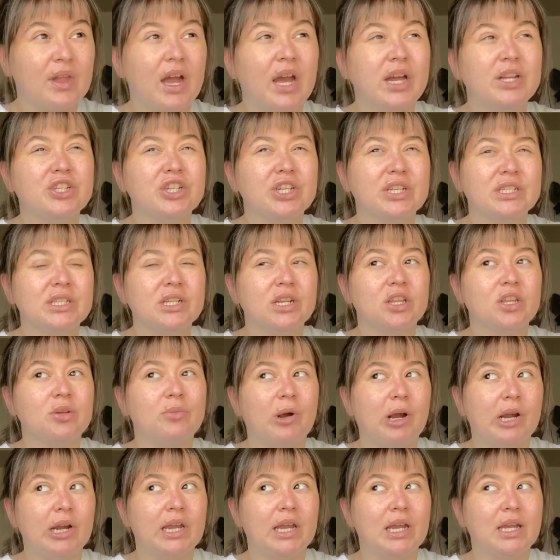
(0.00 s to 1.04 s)
I checked in on the
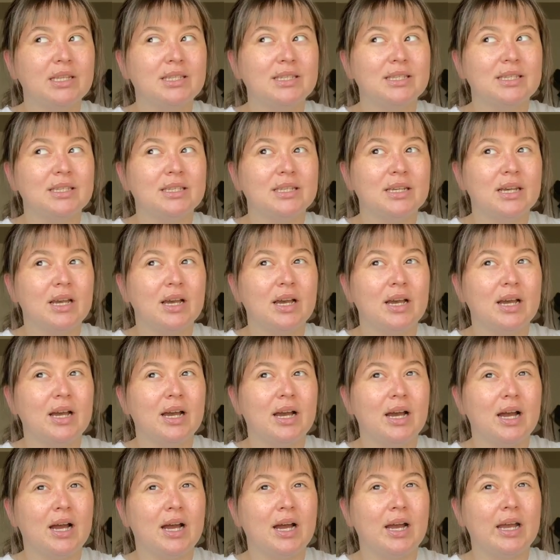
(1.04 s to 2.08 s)
market
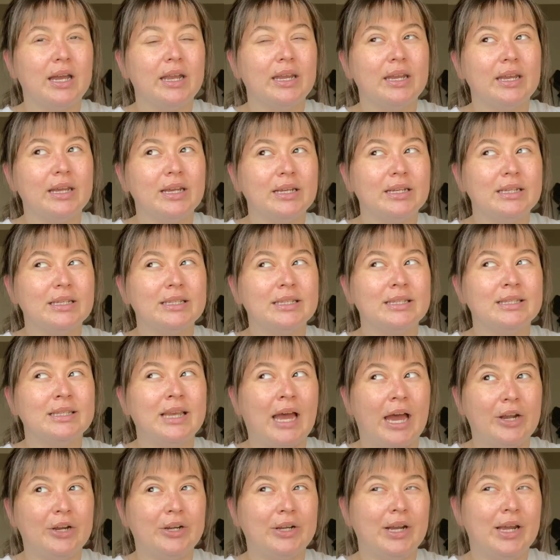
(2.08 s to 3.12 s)
on
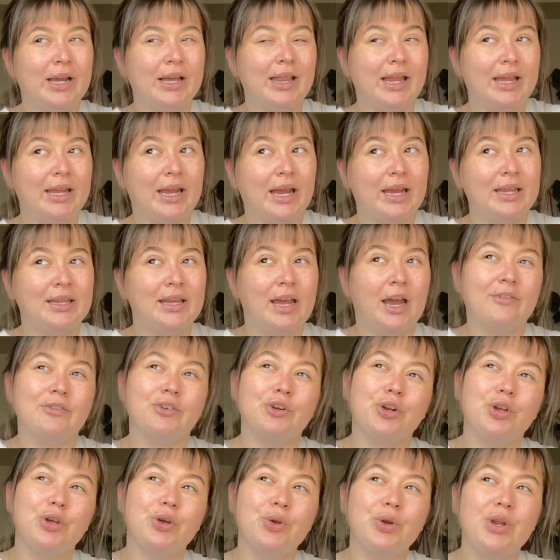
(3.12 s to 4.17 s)
Saturday, like in the
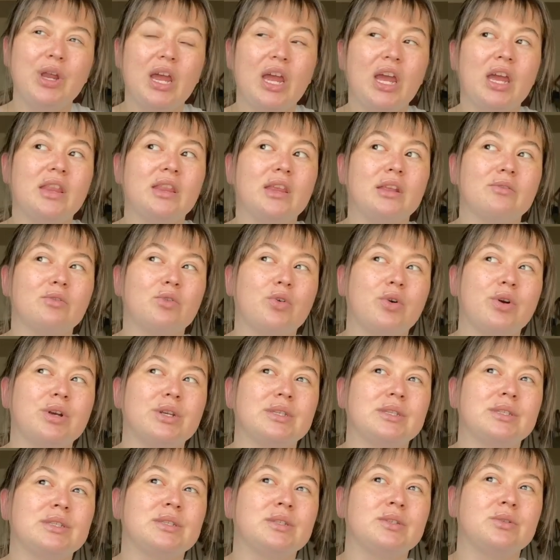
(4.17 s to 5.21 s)
afternoon, and then of
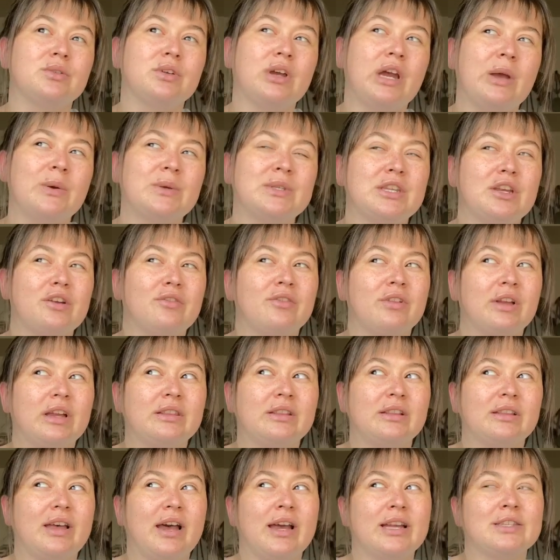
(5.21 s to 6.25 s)
course I was there for like
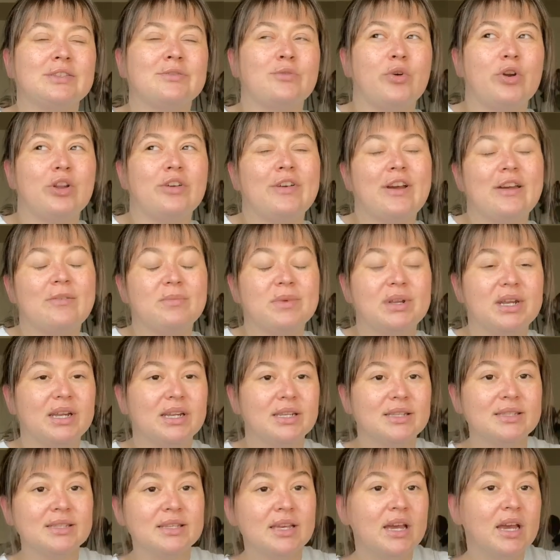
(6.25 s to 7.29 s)
the last 45
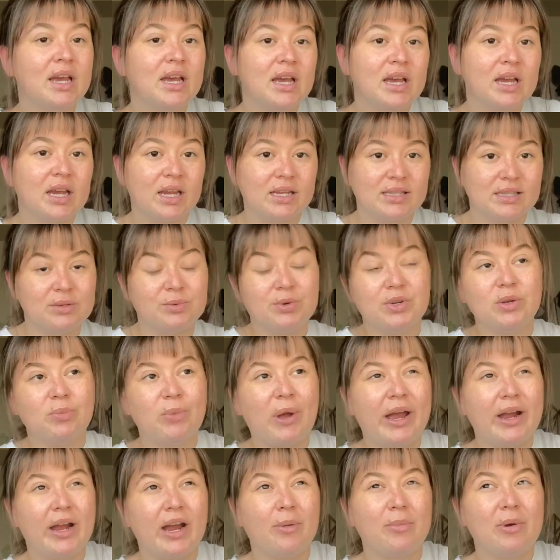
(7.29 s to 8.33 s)
minutes because then we had to
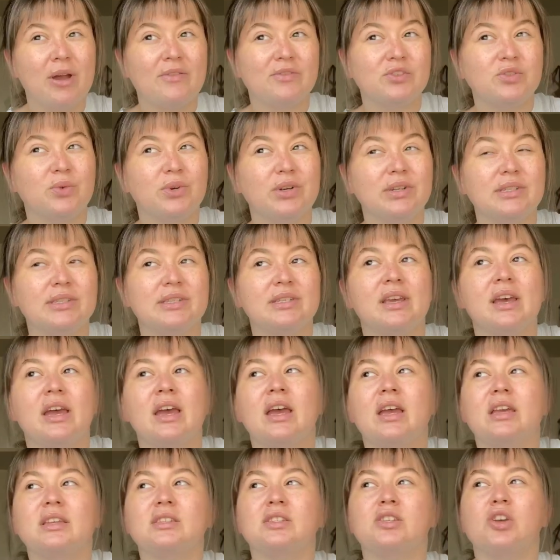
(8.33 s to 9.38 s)
pack up afterwards.
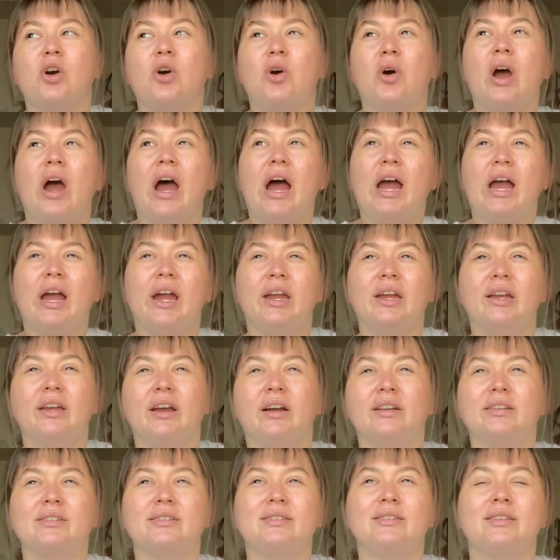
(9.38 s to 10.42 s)
So I
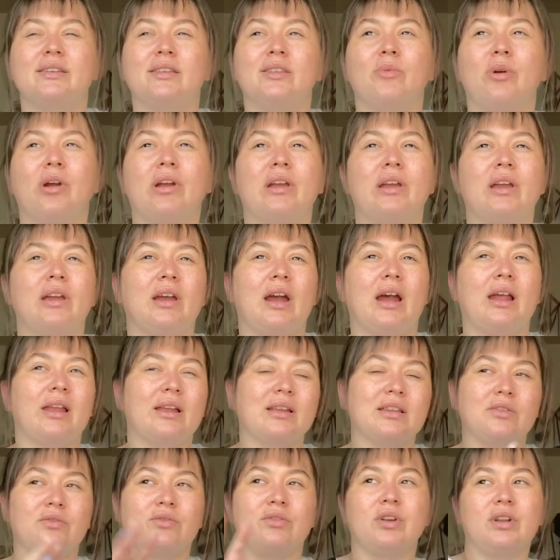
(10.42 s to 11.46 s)
got to see the market at
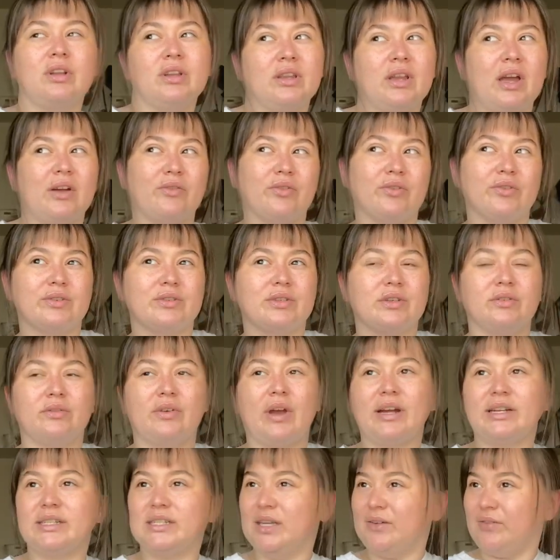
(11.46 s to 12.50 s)
like different levels of
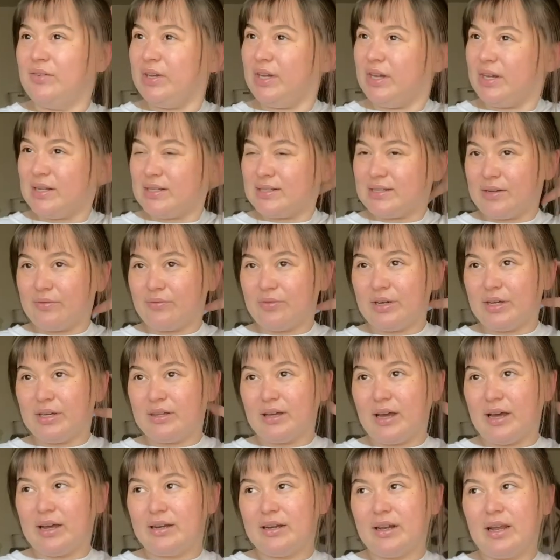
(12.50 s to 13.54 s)
activity and stuff like
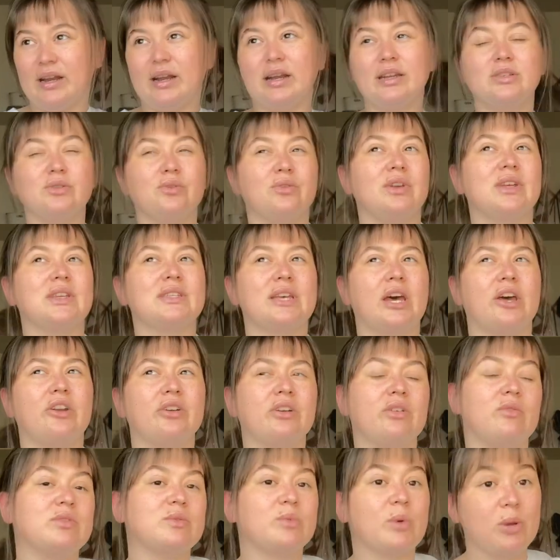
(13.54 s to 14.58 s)
that. And I do think
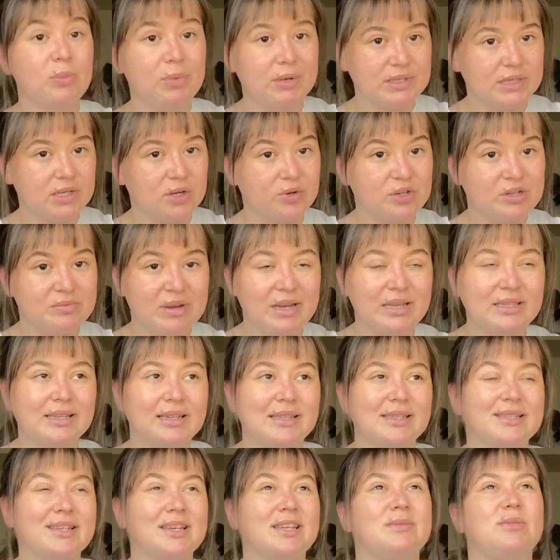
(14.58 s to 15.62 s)
Saturday was way busier, which makes
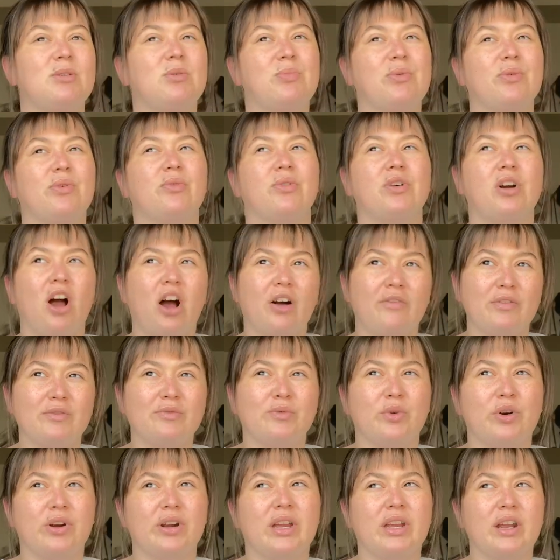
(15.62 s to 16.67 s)
sense because people were off of
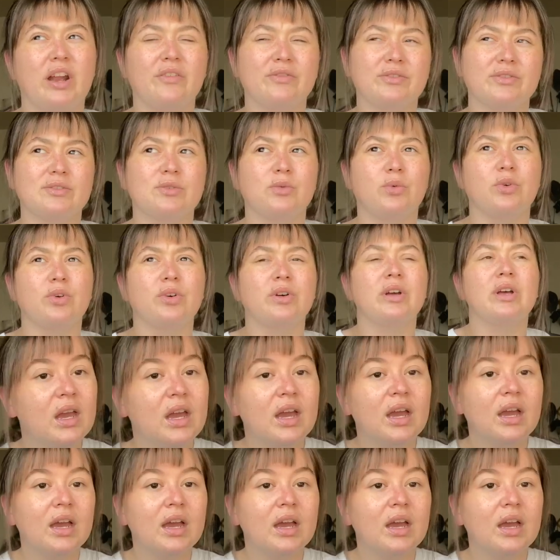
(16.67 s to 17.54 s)
work and off of school.